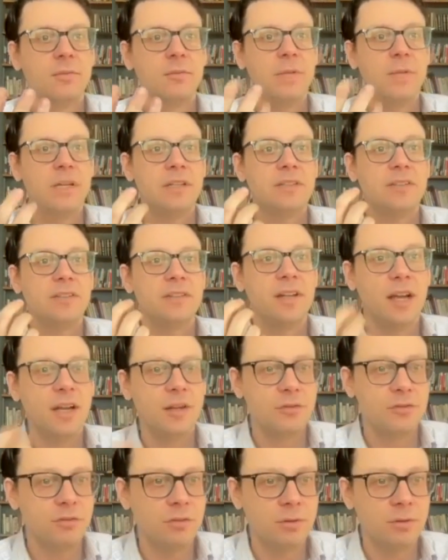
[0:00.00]
because it's
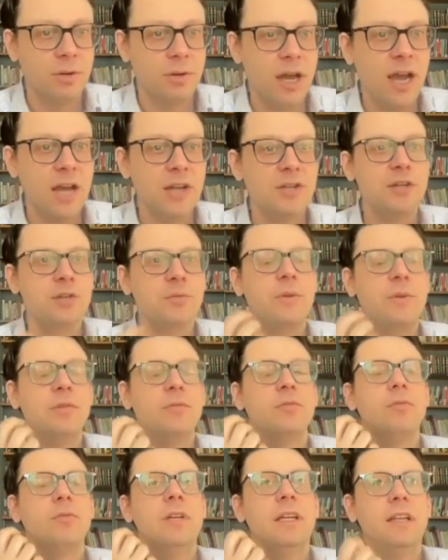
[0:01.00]
not true. I should be
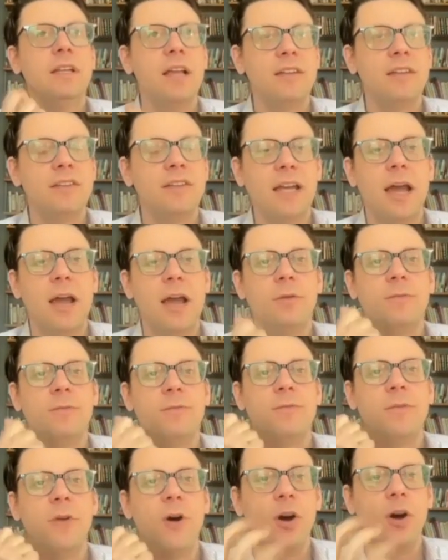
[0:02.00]
realizing how
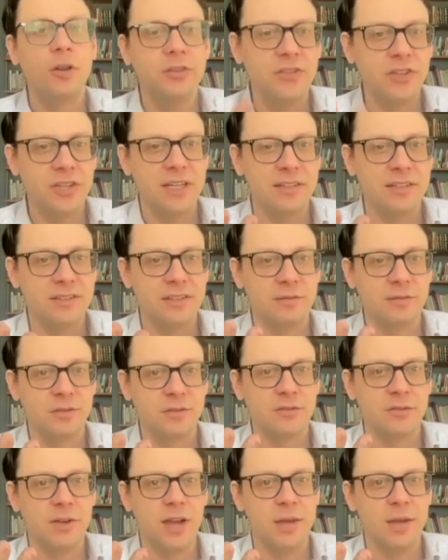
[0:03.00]
false it is in
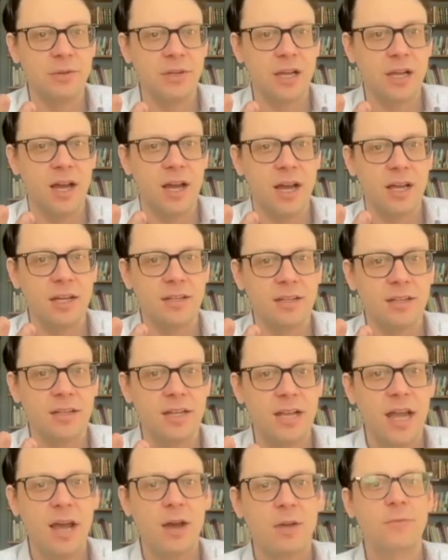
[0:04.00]
describing God,
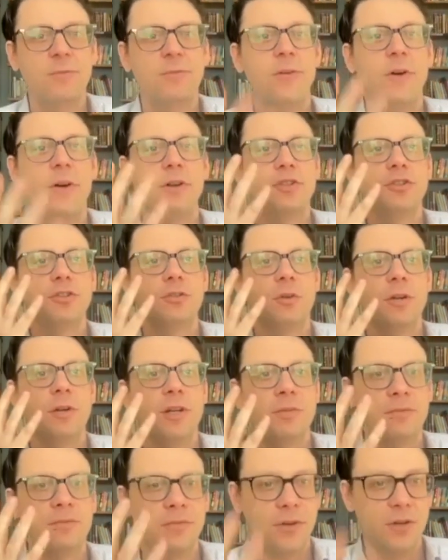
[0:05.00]
how far short
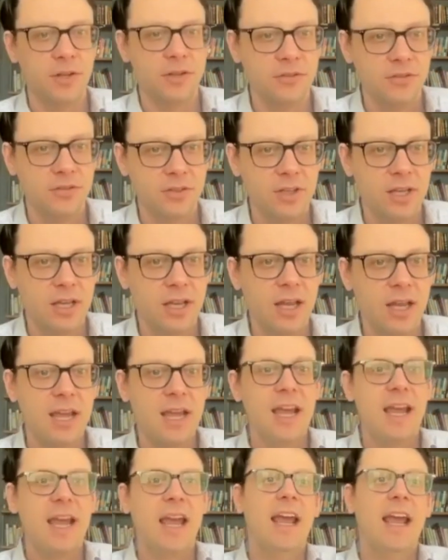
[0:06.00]
it falls.
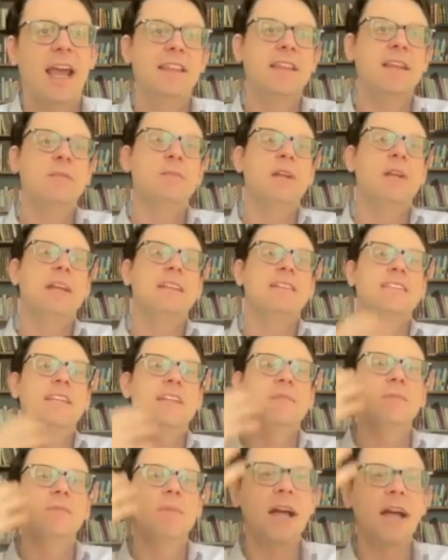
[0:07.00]
And then when I
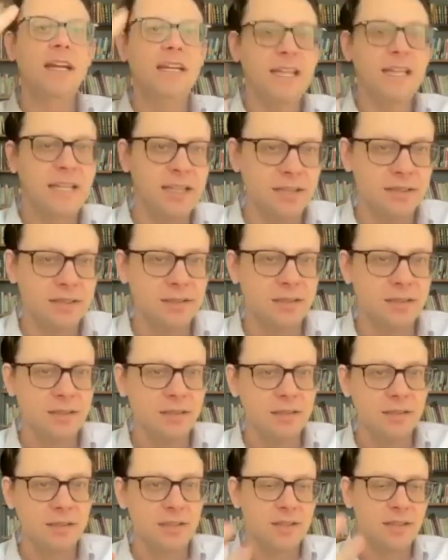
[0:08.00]
say mighty,
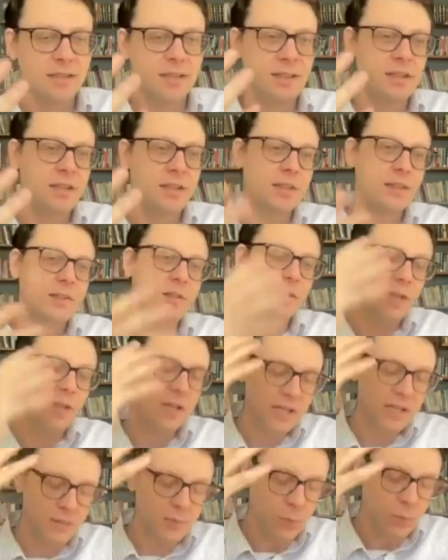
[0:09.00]

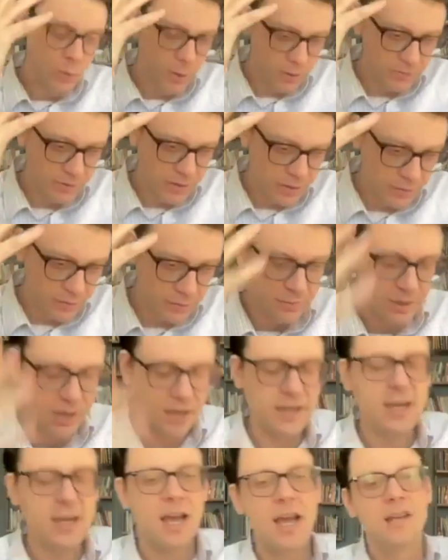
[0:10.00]

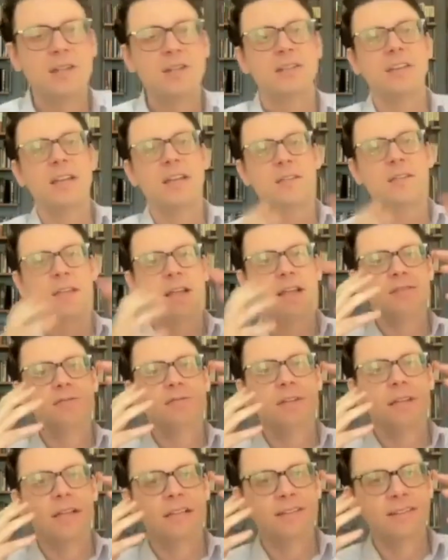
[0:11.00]
right, should they
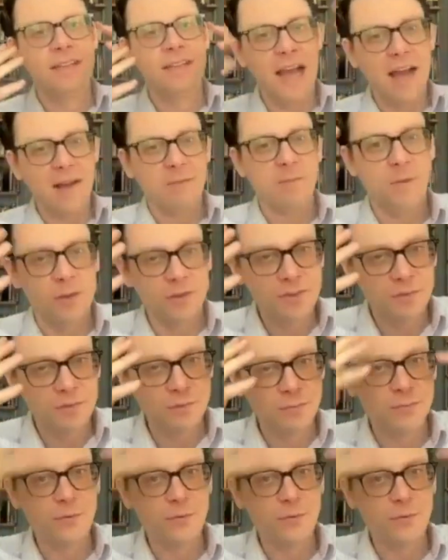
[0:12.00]
realize that falls even